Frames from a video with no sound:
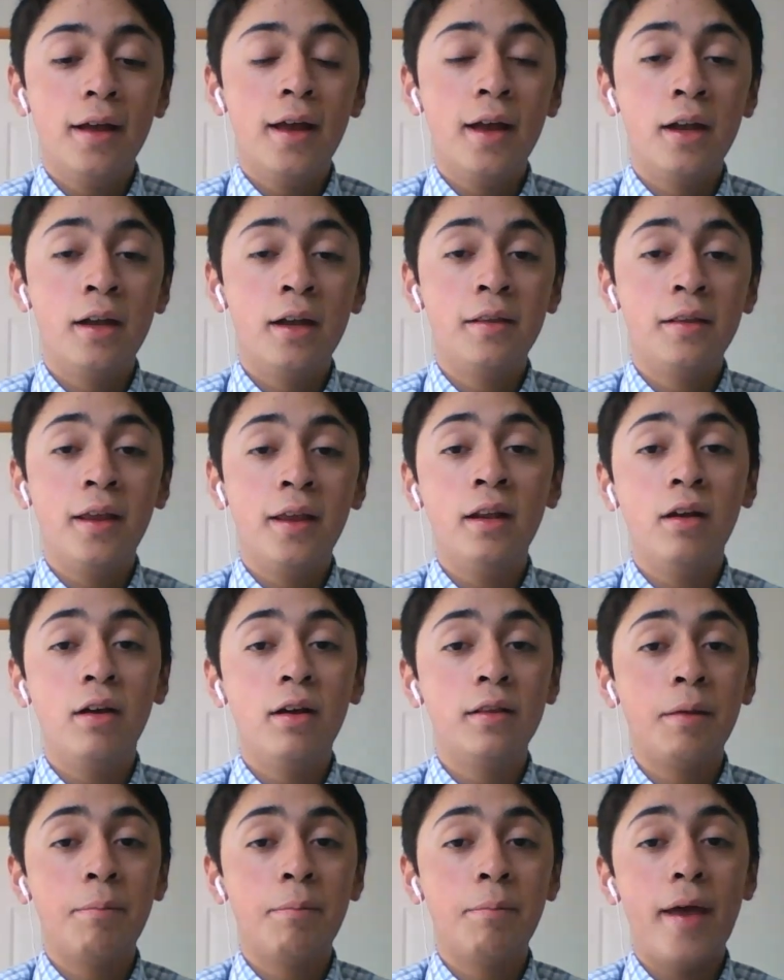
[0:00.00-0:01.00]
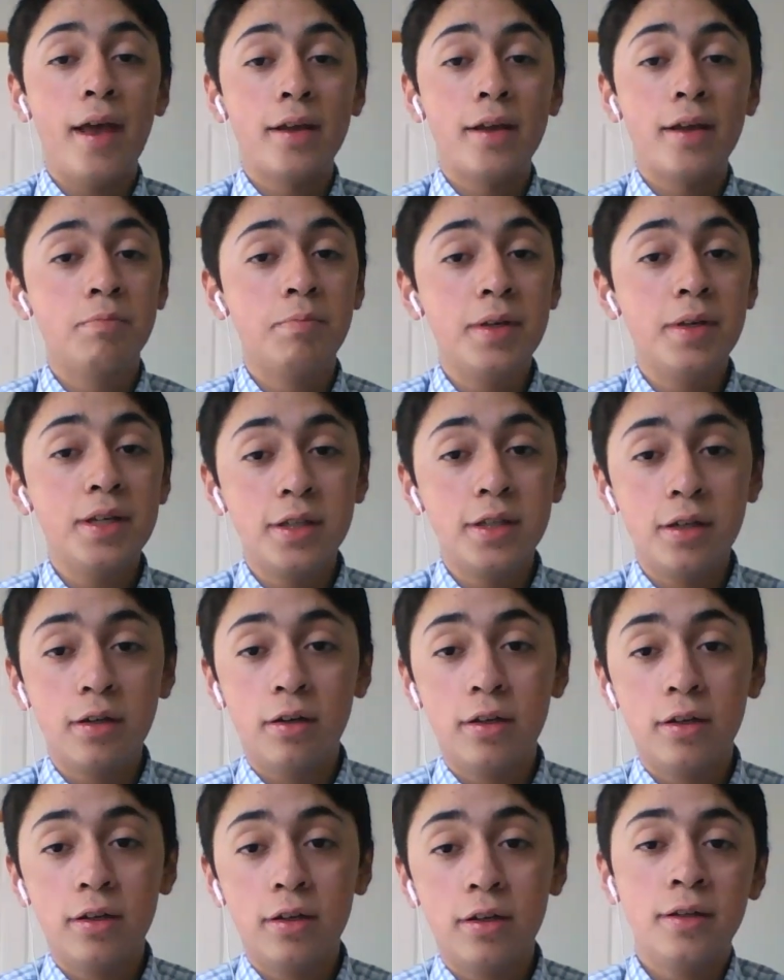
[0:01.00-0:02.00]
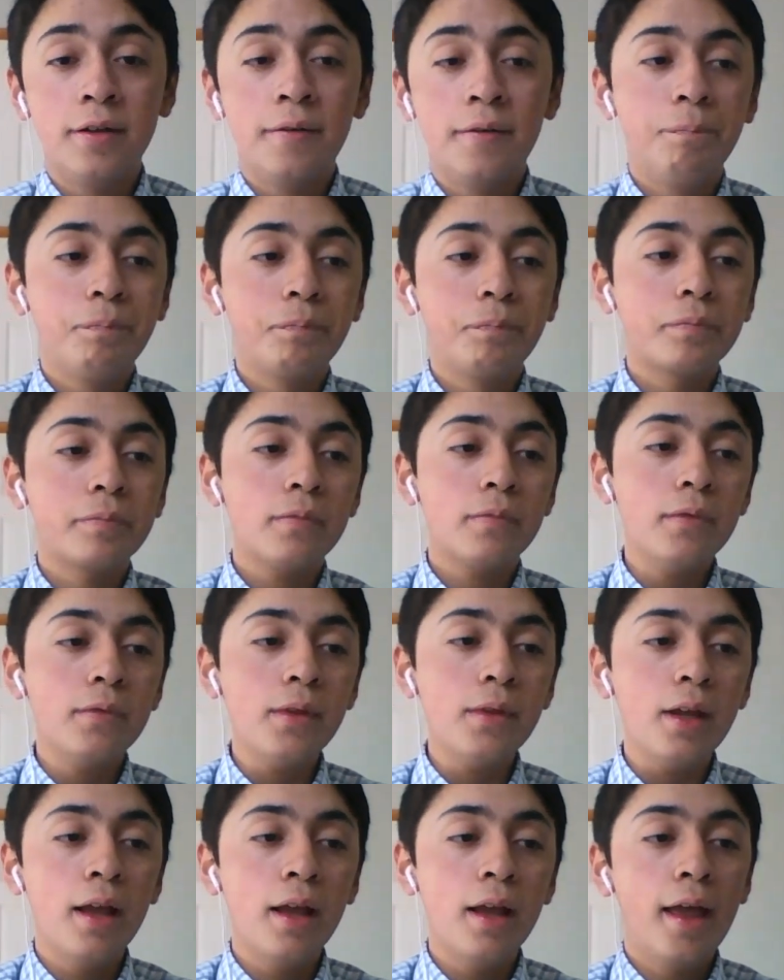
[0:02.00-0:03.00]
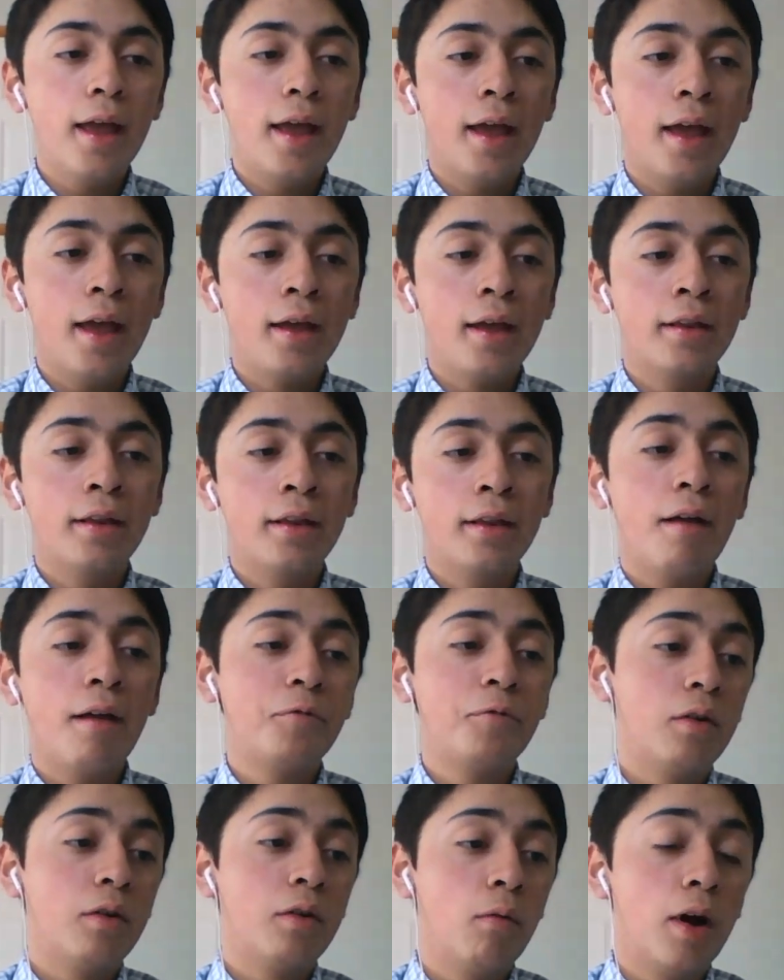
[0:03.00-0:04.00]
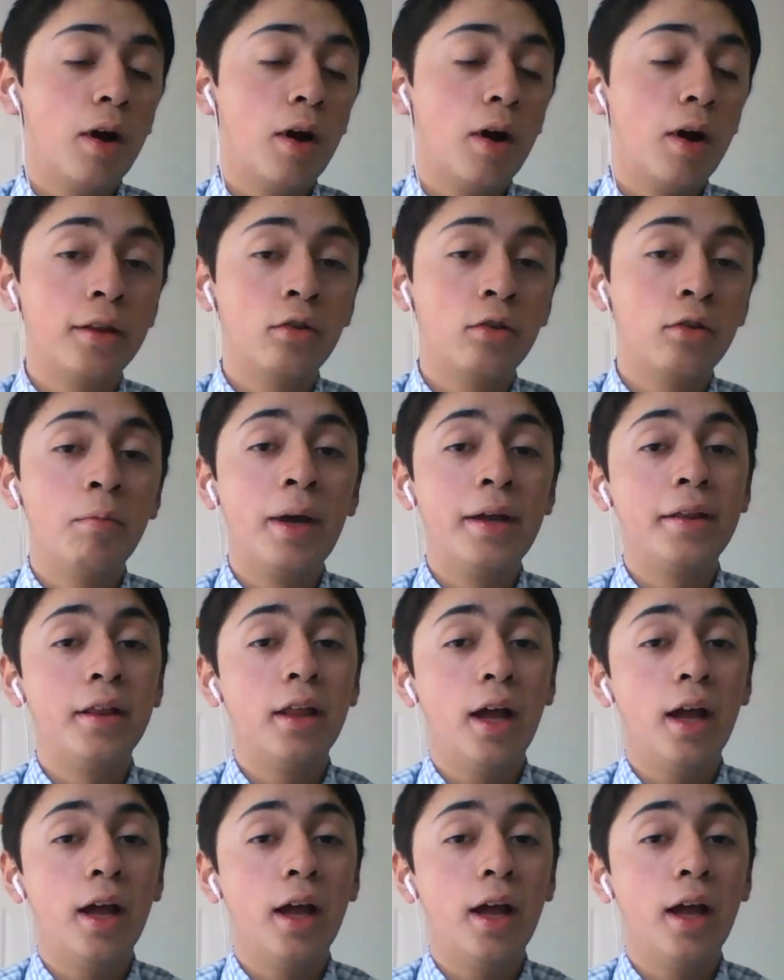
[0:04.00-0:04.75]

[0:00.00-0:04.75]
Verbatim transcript: And then the pastor visited us and after a while, no, my